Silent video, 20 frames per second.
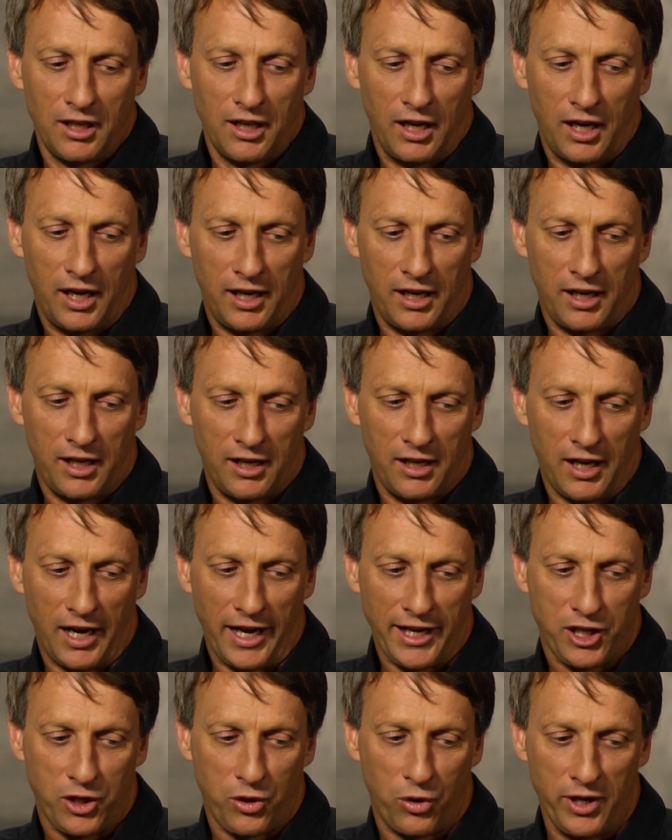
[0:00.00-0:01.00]
Uh,
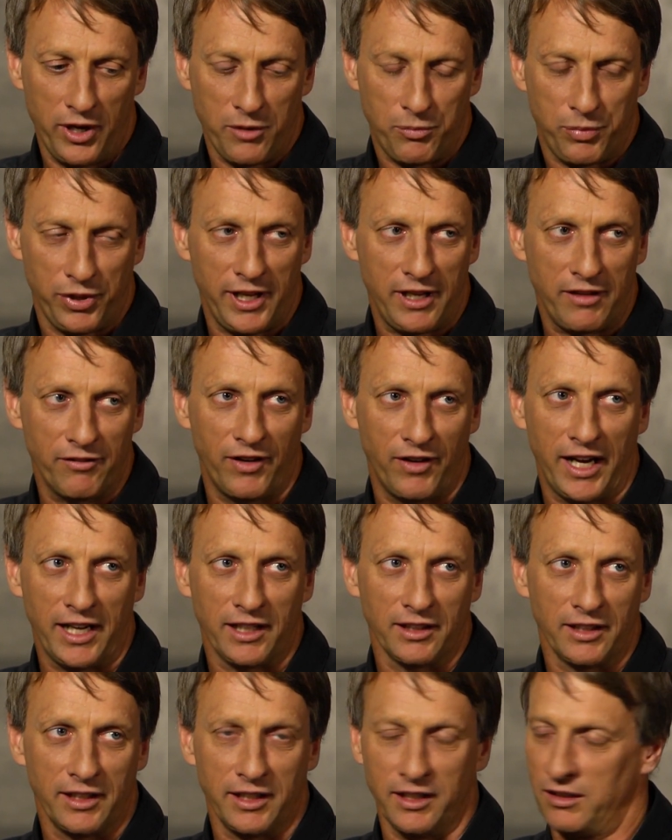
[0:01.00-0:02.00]
I quit playing
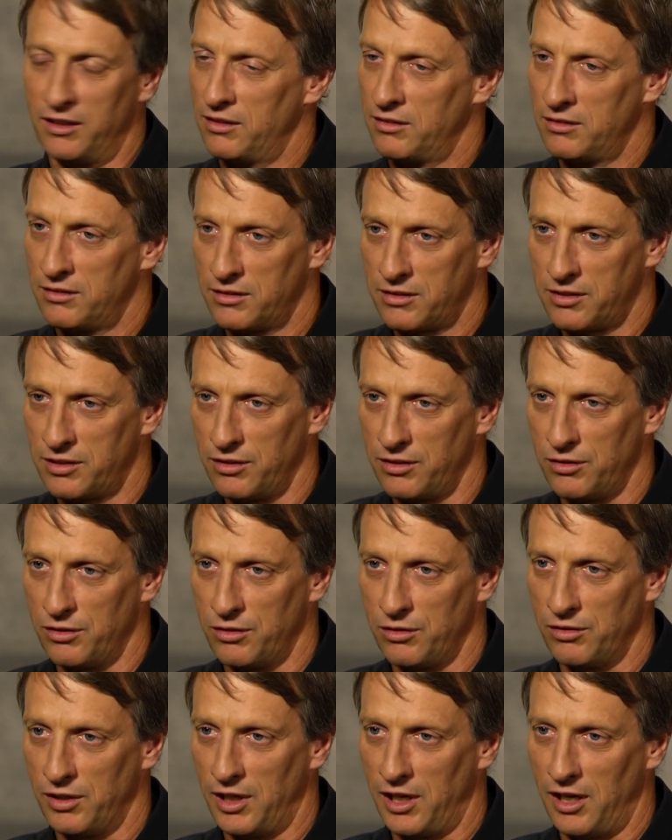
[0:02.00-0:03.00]
violin
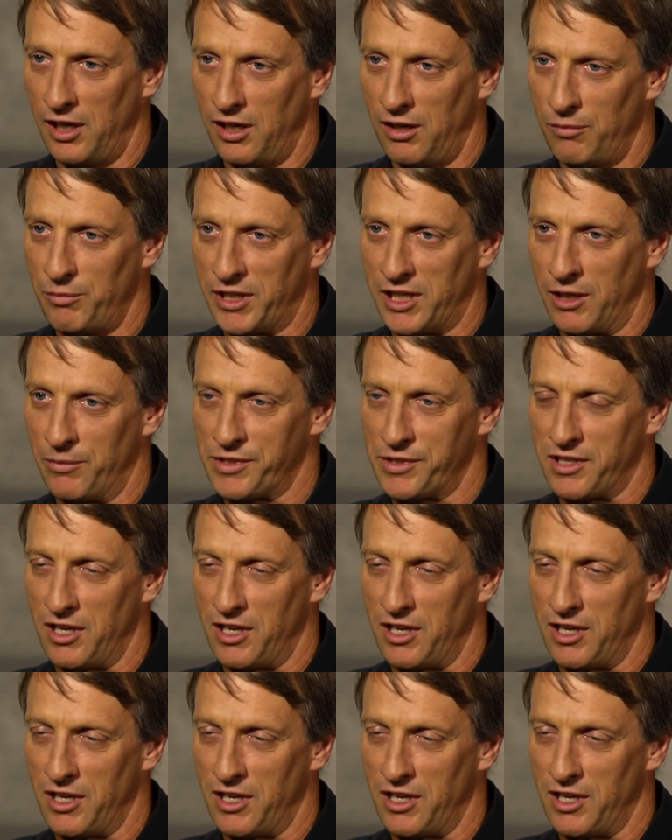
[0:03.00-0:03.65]
to uh, become a